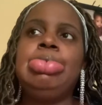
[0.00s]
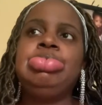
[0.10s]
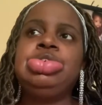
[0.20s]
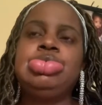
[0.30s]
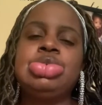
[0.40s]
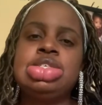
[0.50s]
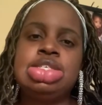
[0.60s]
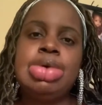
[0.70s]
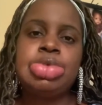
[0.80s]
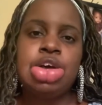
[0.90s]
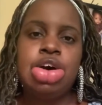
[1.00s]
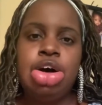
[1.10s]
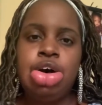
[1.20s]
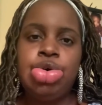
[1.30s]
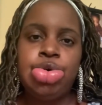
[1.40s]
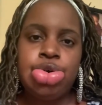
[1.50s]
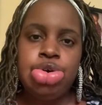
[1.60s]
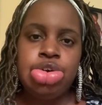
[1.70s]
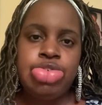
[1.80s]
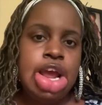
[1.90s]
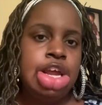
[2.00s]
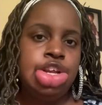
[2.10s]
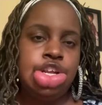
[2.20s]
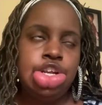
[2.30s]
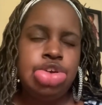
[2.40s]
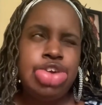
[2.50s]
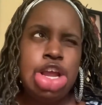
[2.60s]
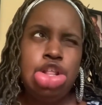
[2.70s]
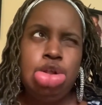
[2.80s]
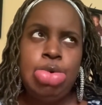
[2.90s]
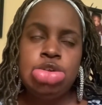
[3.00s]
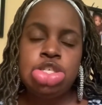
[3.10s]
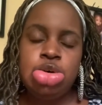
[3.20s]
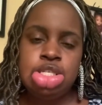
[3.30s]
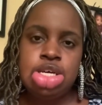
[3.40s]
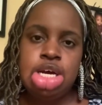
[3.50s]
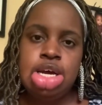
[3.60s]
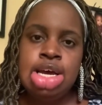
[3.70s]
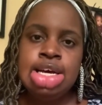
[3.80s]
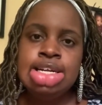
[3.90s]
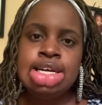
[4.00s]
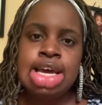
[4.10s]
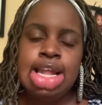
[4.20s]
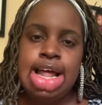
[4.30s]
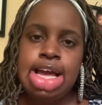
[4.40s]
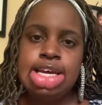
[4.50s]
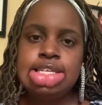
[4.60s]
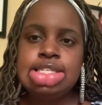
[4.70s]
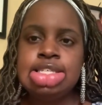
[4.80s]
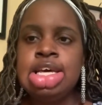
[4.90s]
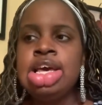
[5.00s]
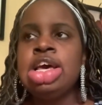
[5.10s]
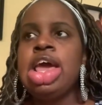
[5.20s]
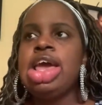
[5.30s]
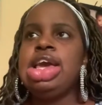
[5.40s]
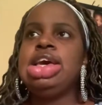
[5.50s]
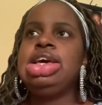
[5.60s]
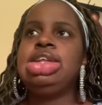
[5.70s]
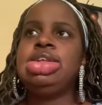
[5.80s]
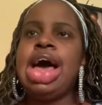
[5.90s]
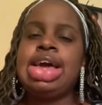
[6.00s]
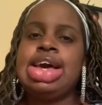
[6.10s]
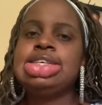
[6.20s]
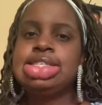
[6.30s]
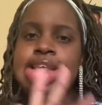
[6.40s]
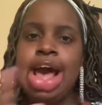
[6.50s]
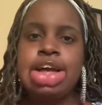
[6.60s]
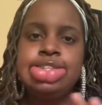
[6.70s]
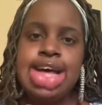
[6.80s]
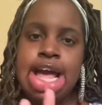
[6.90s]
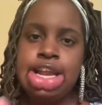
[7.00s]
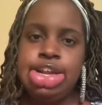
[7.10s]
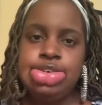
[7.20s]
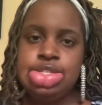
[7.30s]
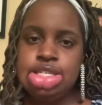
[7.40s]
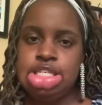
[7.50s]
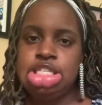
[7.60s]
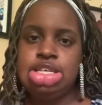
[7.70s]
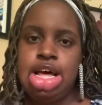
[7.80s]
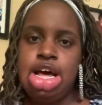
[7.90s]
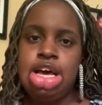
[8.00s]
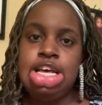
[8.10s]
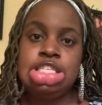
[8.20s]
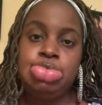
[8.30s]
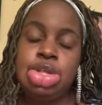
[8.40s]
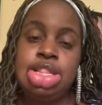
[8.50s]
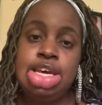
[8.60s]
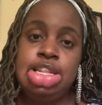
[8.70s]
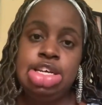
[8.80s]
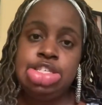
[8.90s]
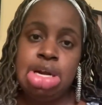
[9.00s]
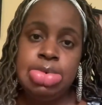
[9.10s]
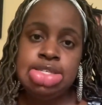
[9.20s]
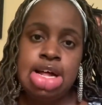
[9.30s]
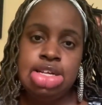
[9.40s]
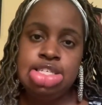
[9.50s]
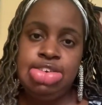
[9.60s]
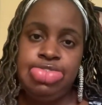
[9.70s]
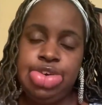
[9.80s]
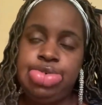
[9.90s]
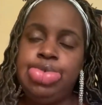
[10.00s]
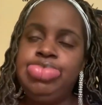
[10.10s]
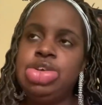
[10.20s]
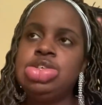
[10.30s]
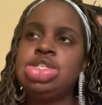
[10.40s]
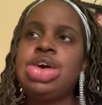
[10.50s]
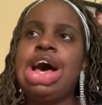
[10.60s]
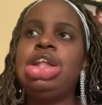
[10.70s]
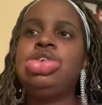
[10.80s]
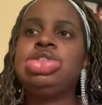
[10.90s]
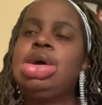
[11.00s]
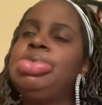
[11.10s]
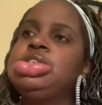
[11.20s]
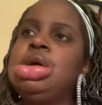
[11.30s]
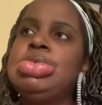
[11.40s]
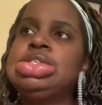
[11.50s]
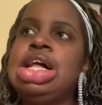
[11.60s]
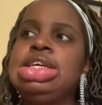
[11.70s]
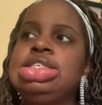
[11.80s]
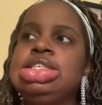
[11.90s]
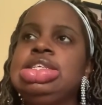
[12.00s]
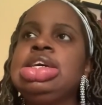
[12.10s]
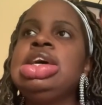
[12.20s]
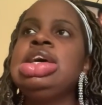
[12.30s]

there was something called oral granulomatosa colitis. And I guess that diagnosis is within the dermatology field. So I looked up a dermatology